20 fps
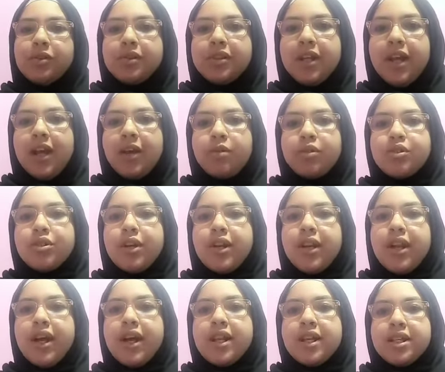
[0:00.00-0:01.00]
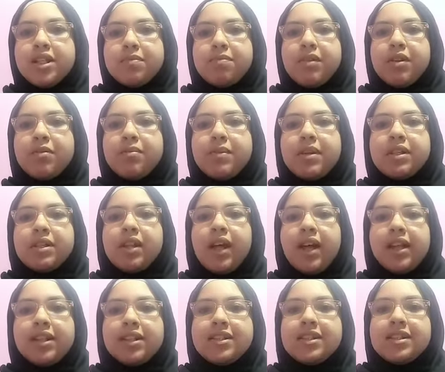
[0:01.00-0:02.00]
Today I will show you an experiment,
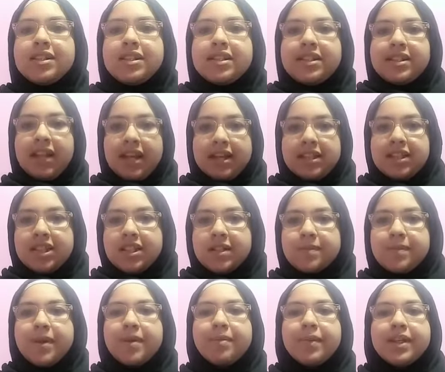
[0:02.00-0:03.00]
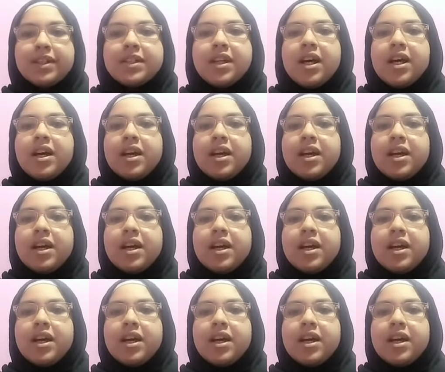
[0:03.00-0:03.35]
and this is a science experiment.